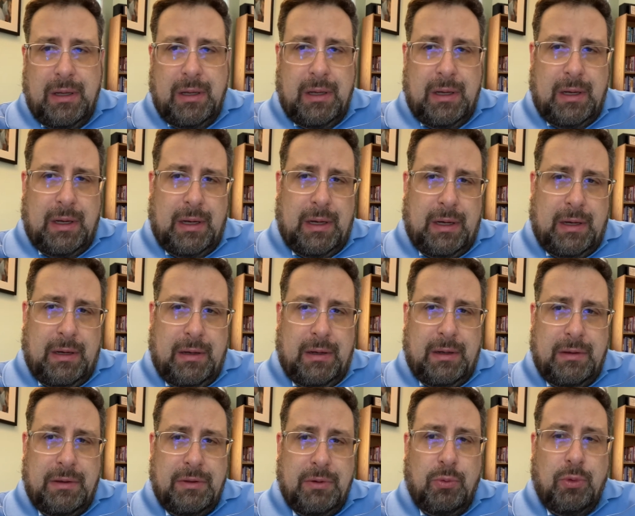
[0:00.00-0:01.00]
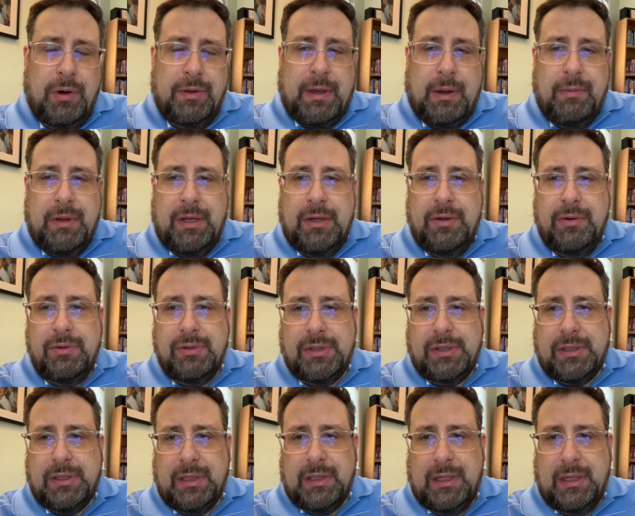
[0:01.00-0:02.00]
The word that we
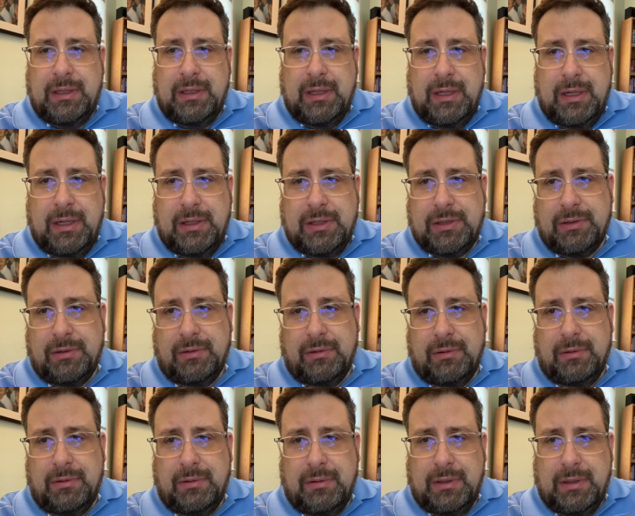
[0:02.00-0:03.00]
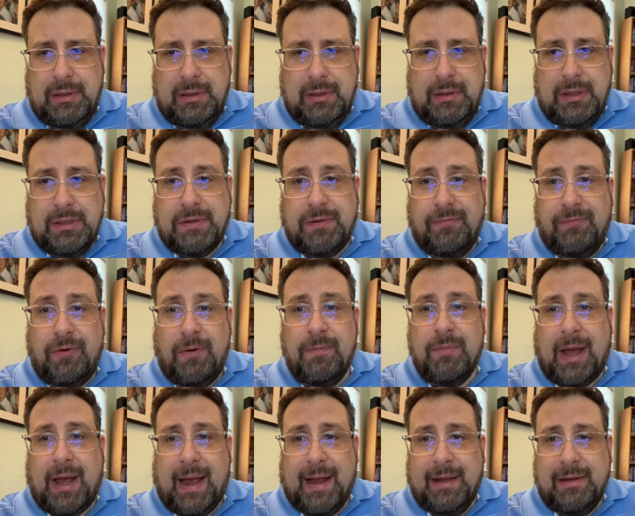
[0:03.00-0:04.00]
use in Yiddish is
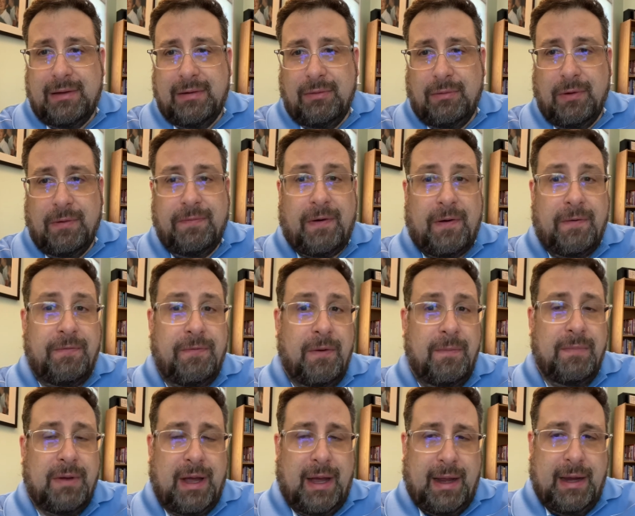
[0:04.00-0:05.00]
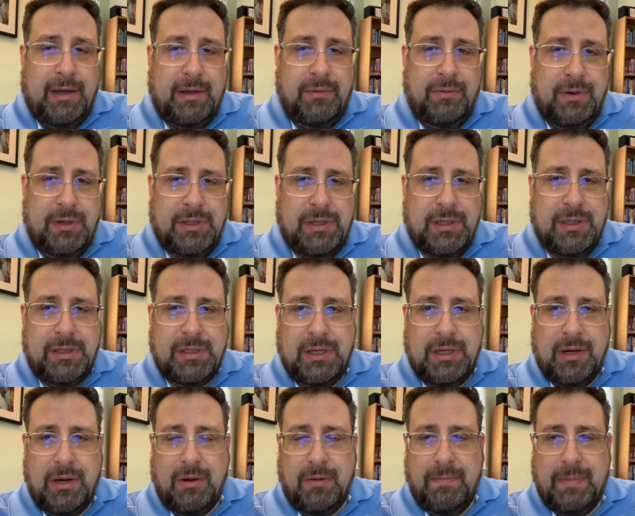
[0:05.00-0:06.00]
frumkeit or verfrumkeit, which is,
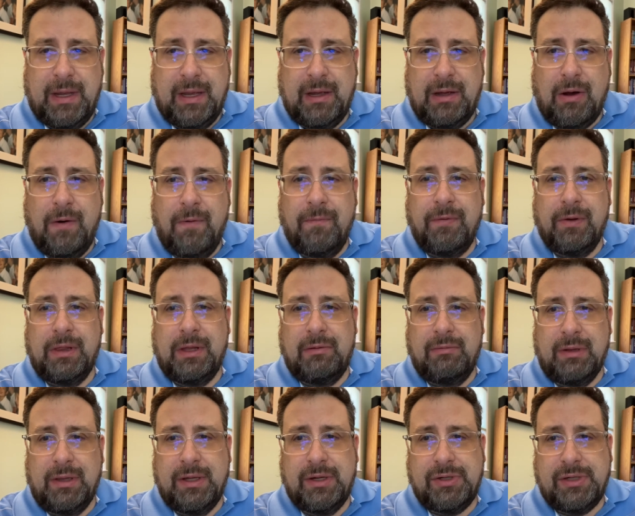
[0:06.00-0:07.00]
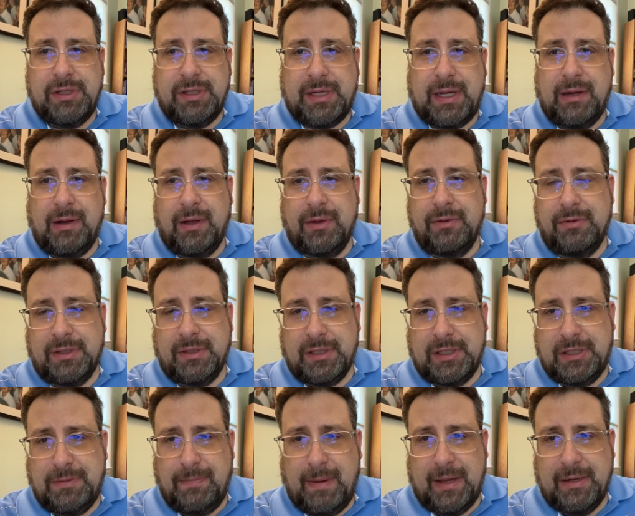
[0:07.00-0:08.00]
being overly religious at others'
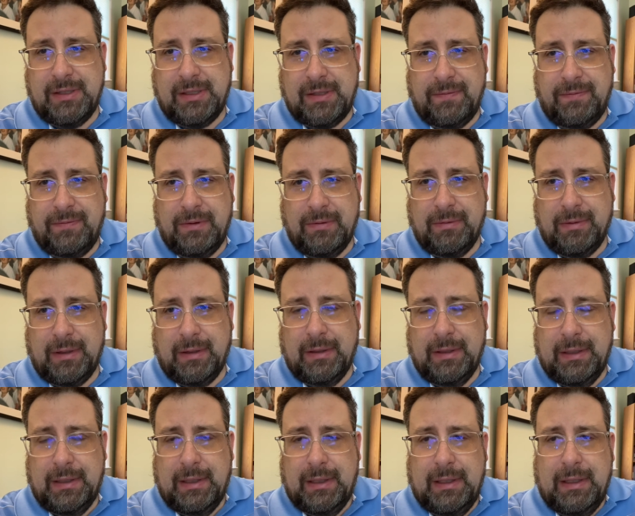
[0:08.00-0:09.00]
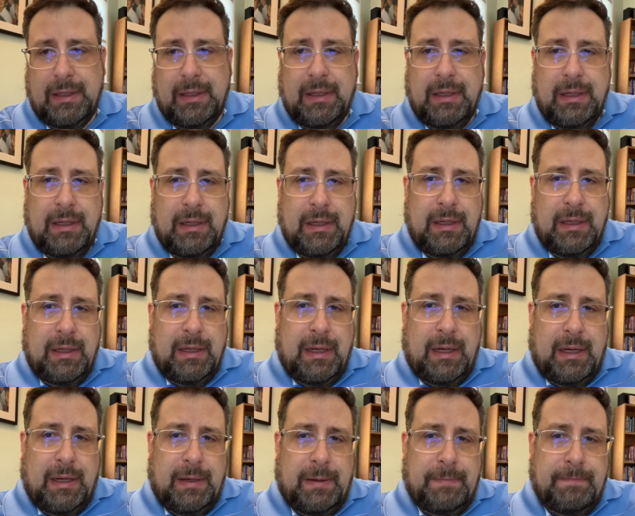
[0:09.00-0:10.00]
expense, if you will.
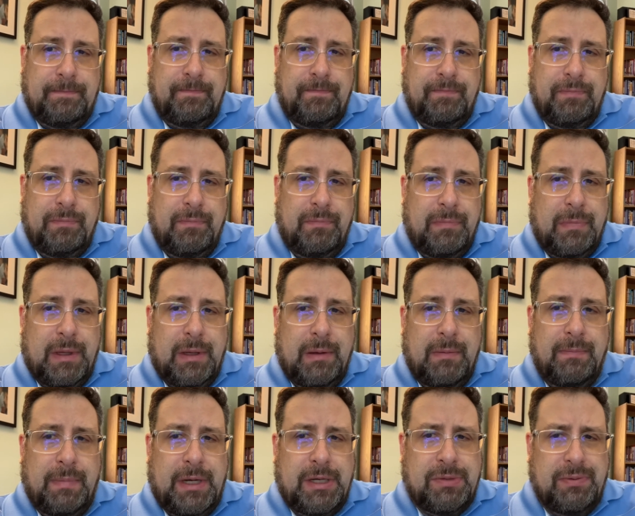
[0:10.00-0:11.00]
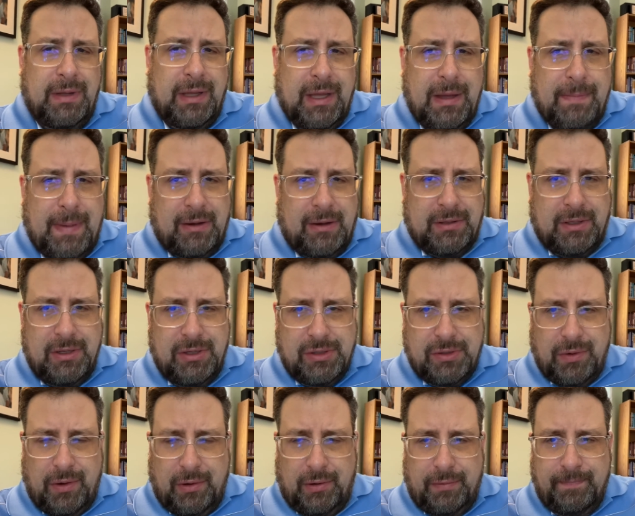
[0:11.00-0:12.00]
But it's really about
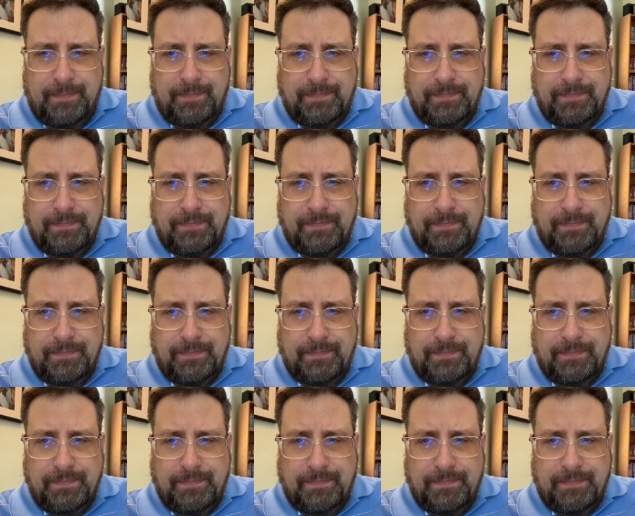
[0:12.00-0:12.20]
control.